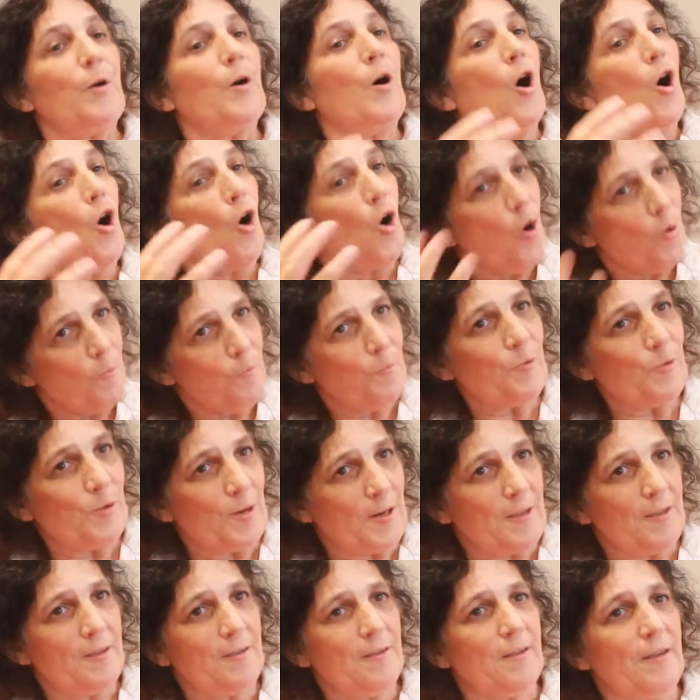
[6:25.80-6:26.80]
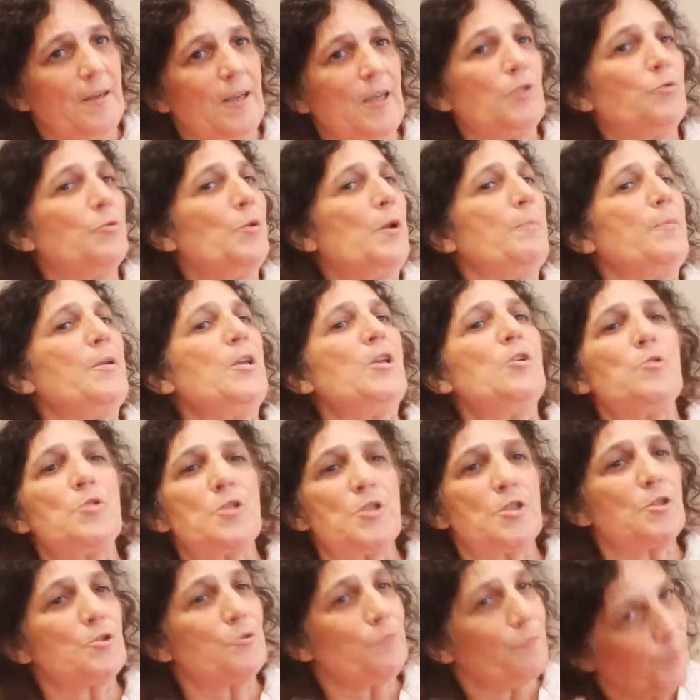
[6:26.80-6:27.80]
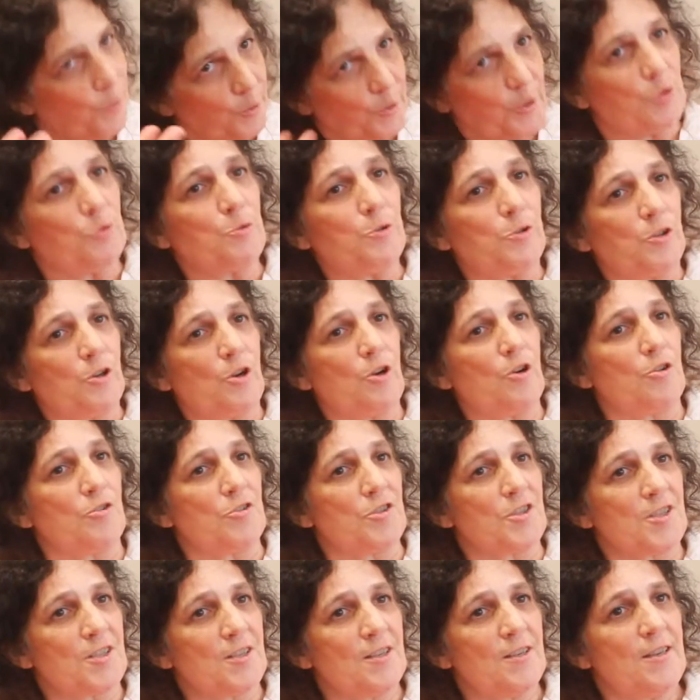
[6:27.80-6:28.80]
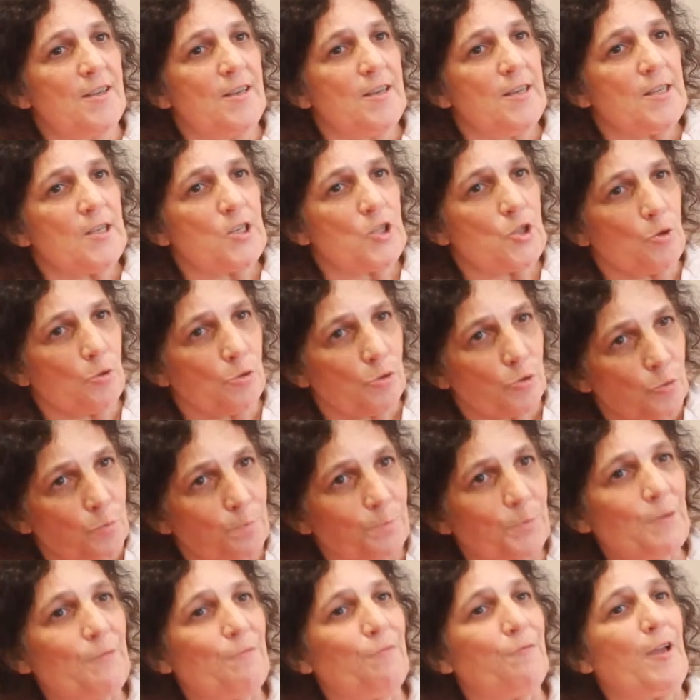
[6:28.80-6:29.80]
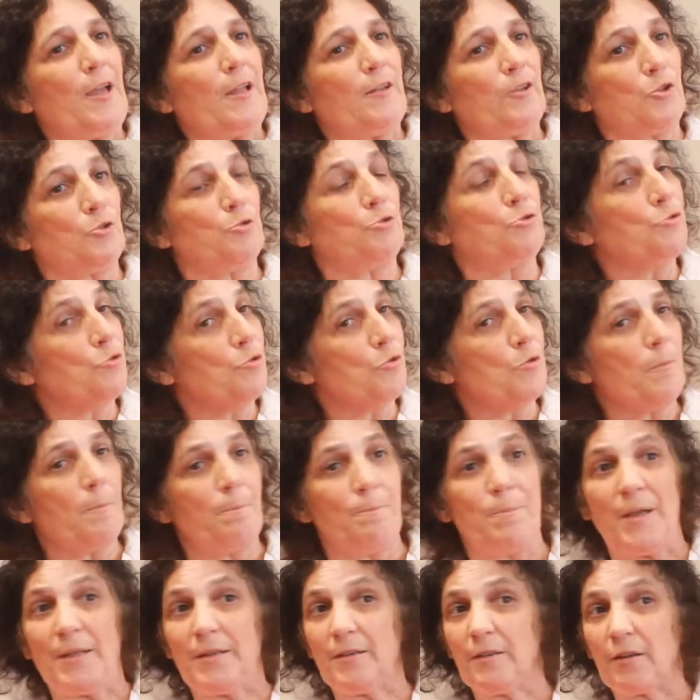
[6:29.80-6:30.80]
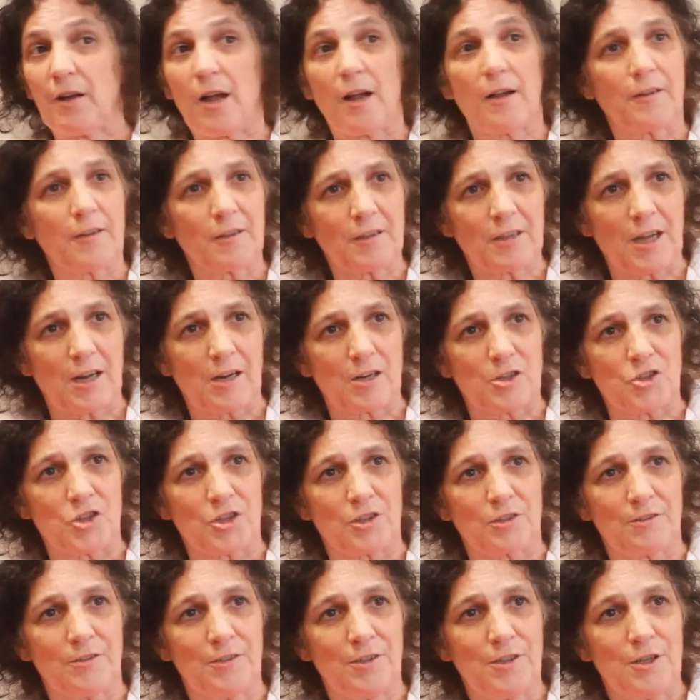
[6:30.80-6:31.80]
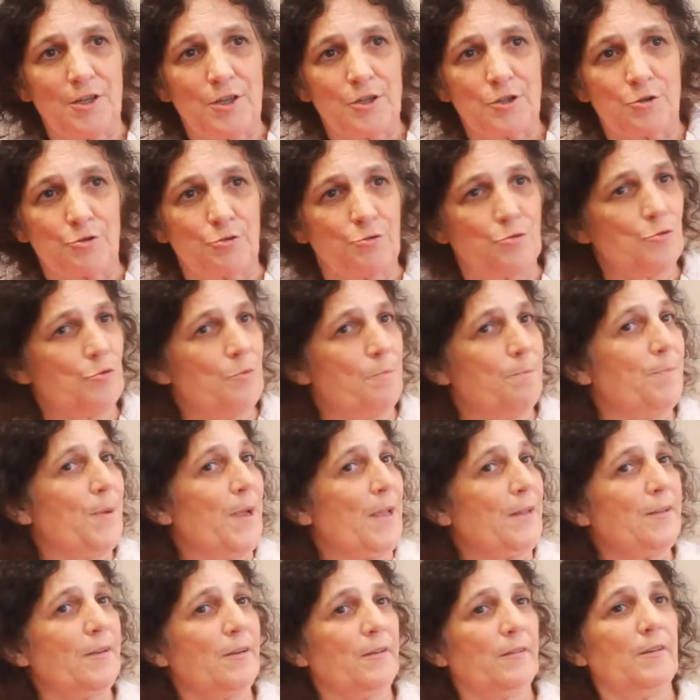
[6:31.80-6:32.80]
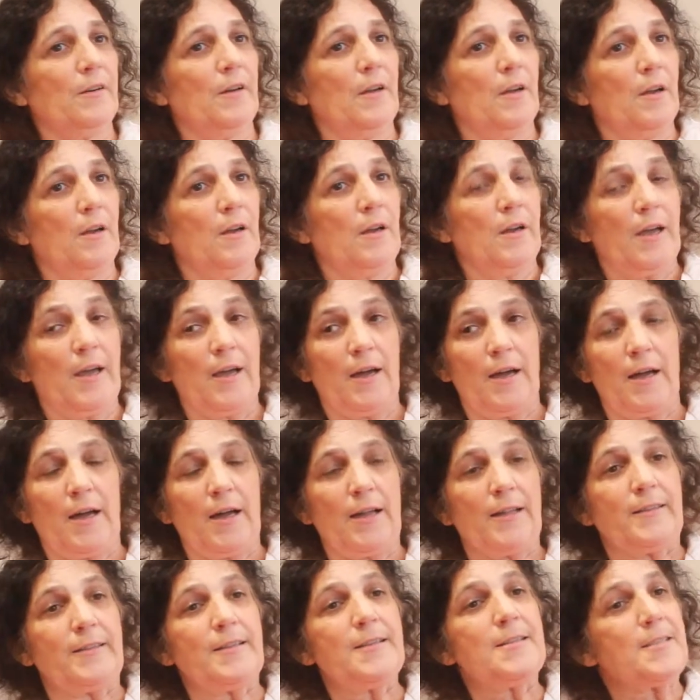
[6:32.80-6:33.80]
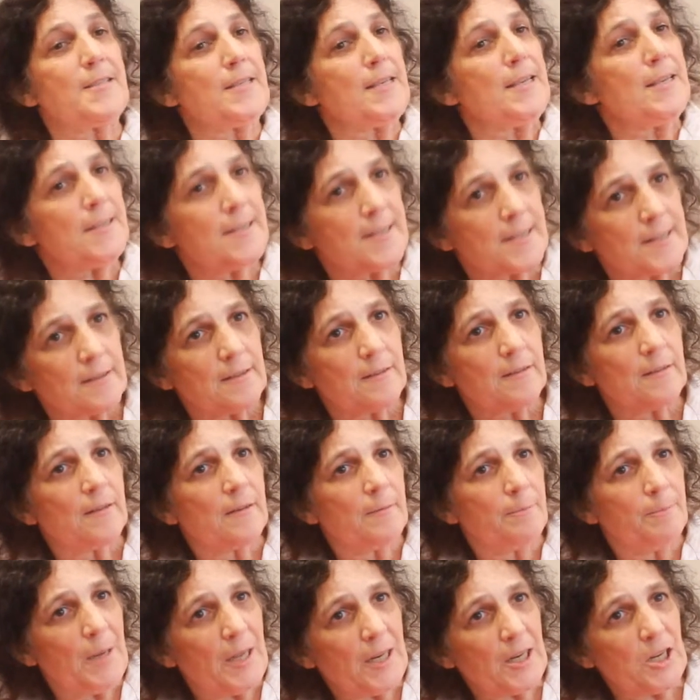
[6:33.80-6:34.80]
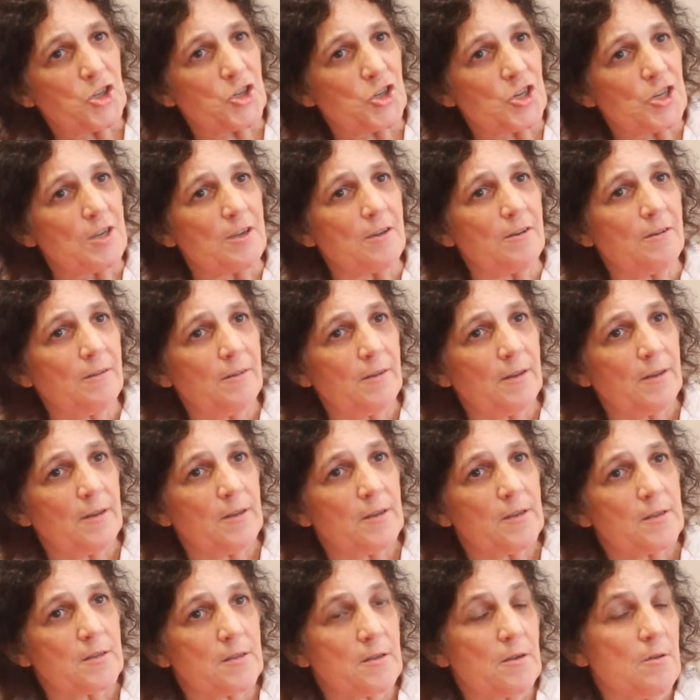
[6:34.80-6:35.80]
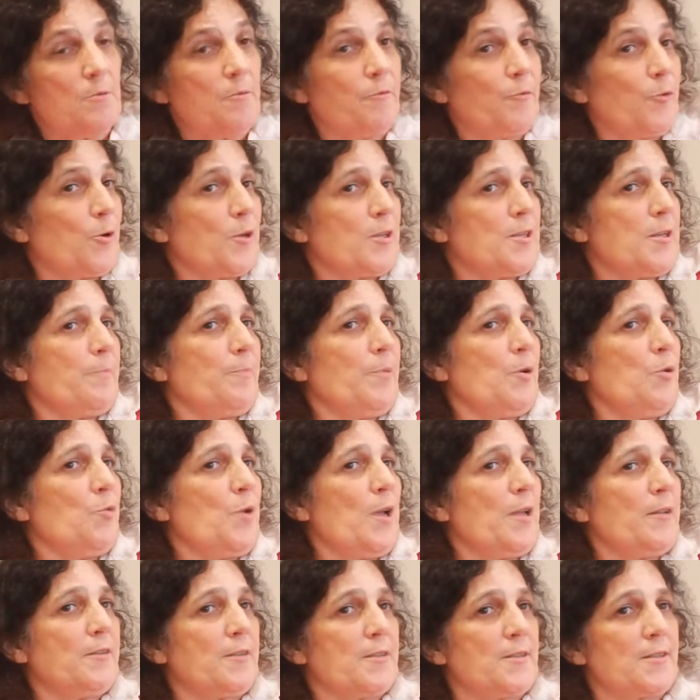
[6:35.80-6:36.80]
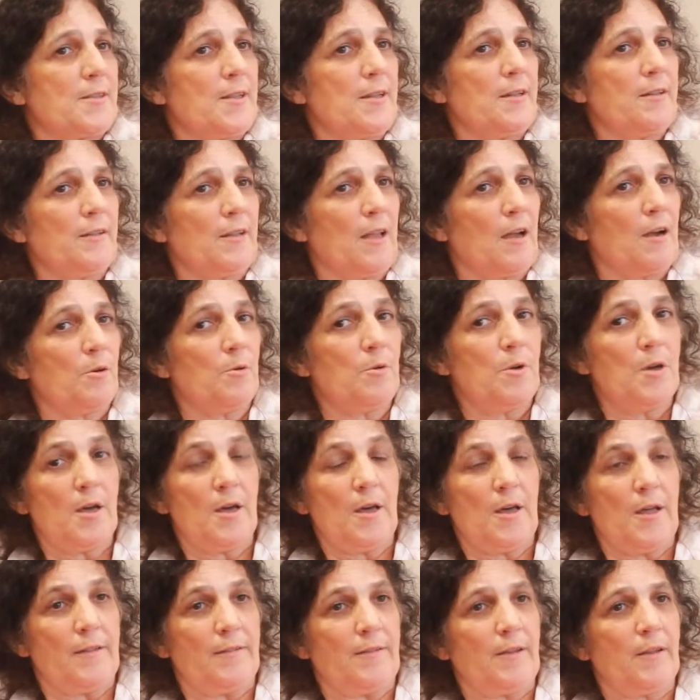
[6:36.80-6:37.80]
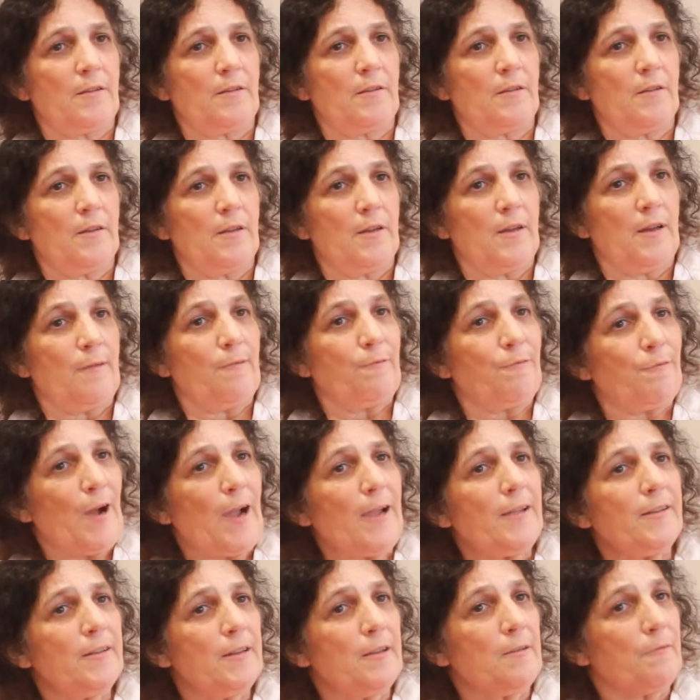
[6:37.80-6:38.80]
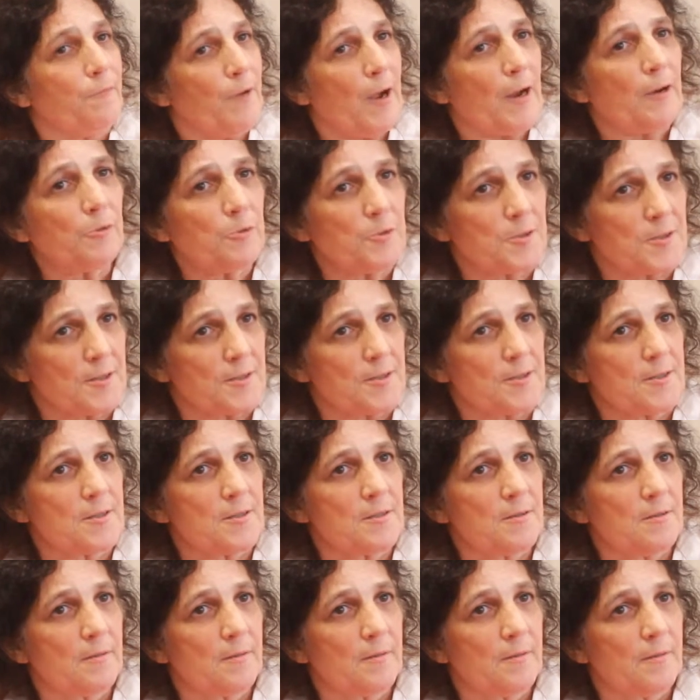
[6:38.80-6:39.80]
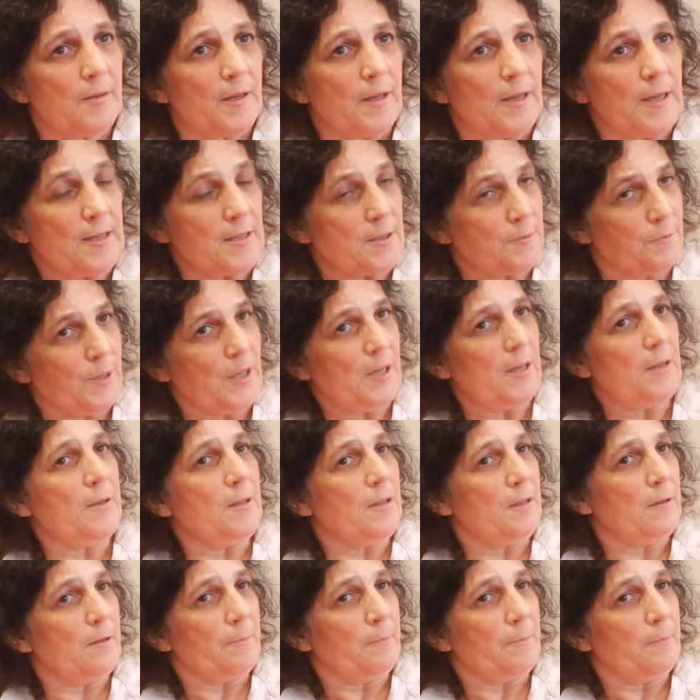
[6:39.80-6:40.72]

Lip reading: hopefully it will be used for a good cause. So to prevent, to do better agriculture, to do better disease managing. So for example, we understand now that fighting viruses is really